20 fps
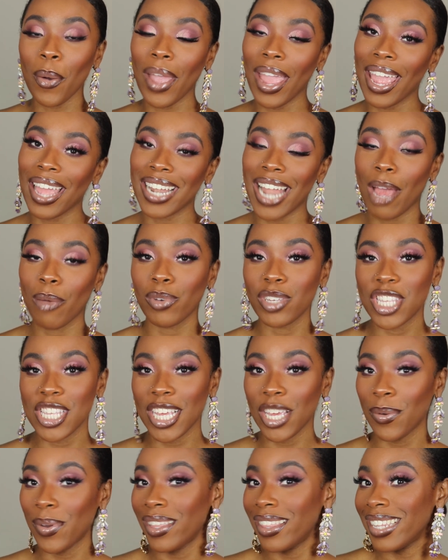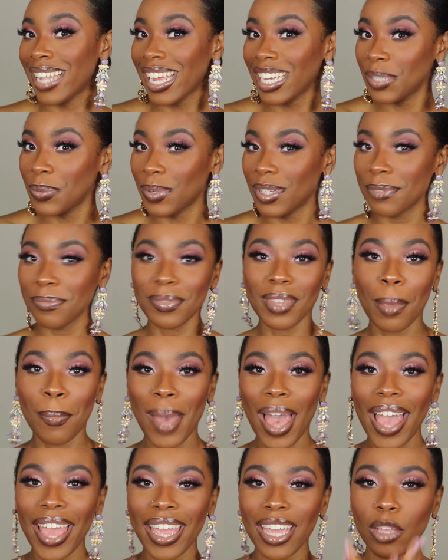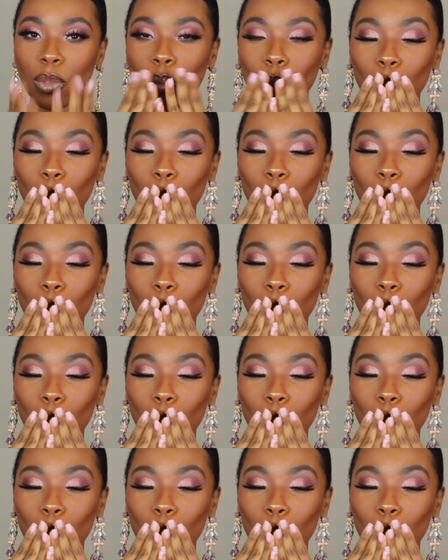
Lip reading: and I will see you in the next one. Bye.